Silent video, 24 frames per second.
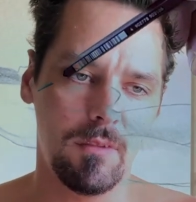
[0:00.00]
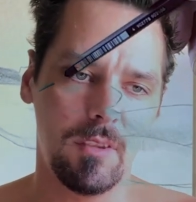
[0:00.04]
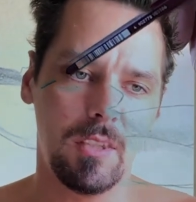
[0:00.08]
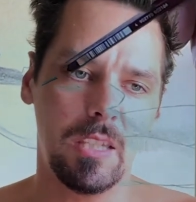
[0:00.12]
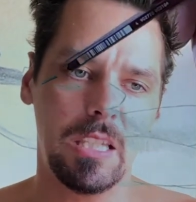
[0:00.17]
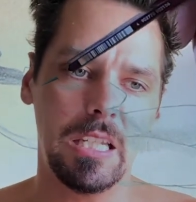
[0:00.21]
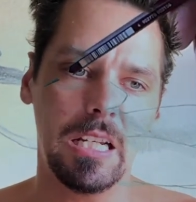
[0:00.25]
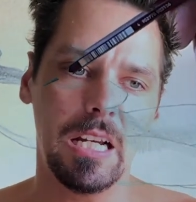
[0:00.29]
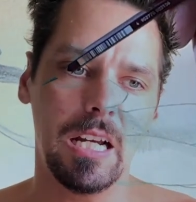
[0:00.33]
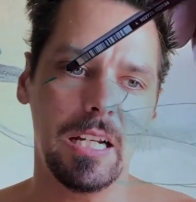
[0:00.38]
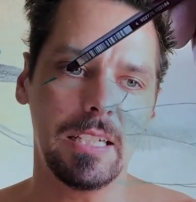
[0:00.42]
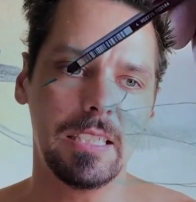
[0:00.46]

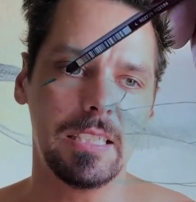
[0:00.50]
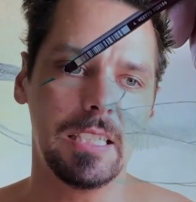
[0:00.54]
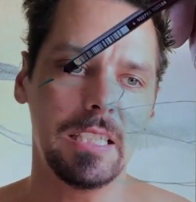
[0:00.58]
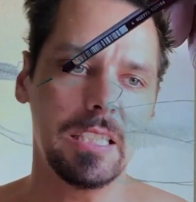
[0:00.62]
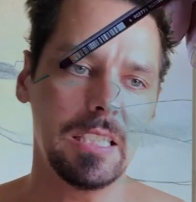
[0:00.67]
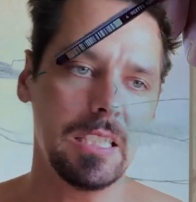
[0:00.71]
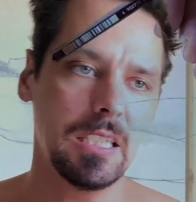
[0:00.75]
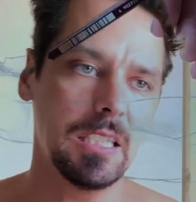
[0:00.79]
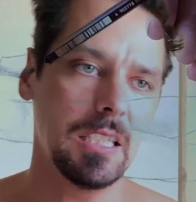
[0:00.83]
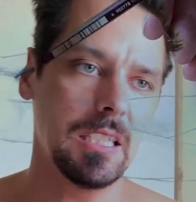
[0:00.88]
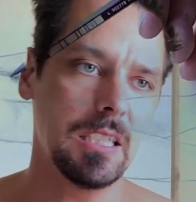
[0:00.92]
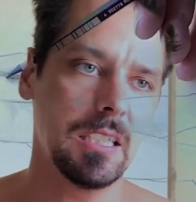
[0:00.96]
the
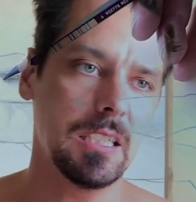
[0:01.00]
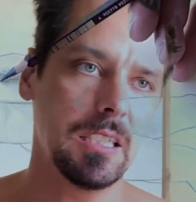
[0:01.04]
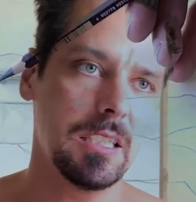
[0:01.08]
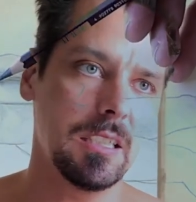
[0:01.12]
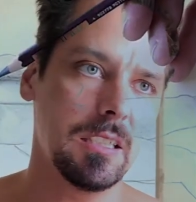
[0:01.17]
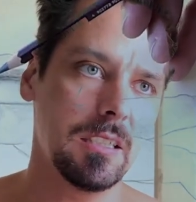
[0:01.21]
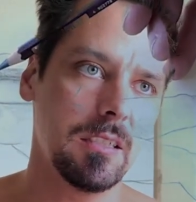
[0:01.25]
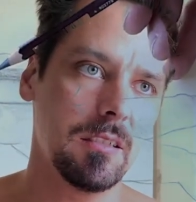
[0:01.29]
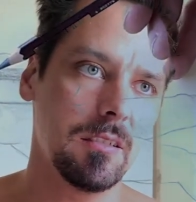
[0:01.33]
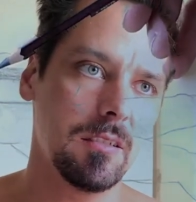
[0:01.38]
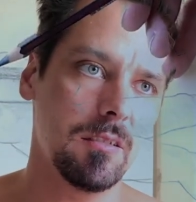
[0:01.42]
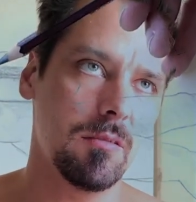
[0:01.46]
idea
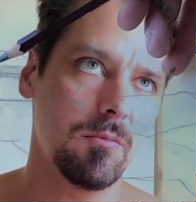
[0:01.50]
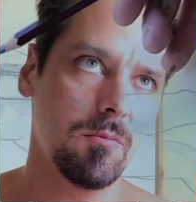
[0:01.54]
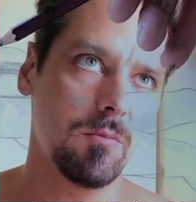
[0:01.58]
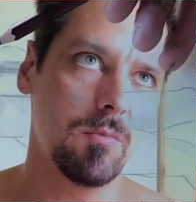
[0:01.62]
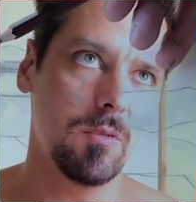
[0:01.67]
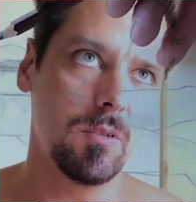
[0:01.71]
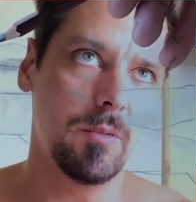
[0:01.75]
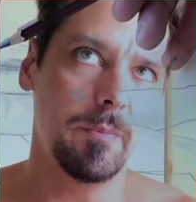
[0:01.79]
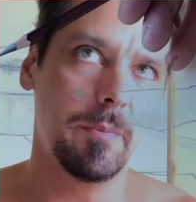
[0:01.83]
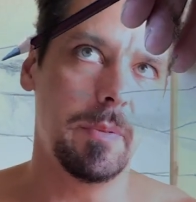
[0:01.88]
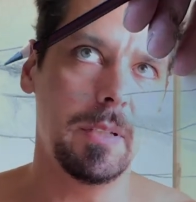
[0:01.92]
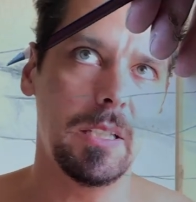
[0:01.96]

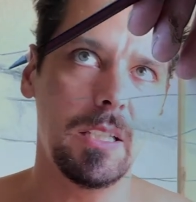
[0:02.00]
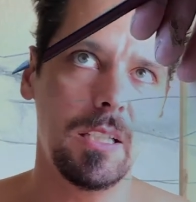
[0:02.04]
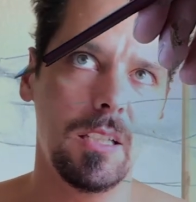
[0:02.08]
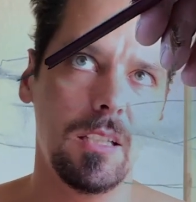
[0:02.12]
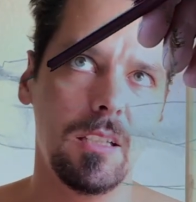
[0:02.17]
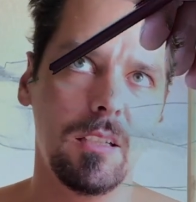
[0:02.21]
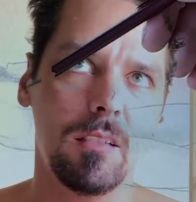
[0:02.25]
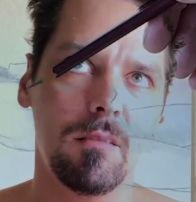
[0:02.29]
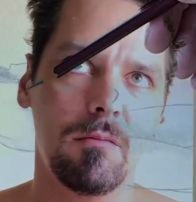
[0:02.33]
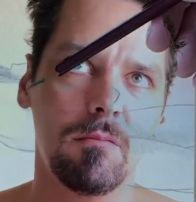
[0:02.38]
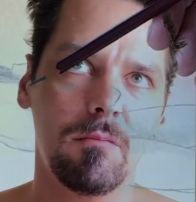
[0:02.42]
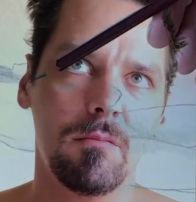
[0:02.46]
would
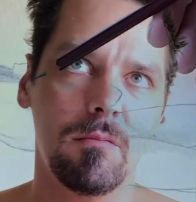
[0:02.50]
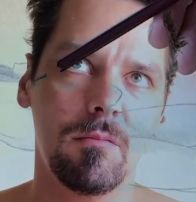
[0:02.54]
be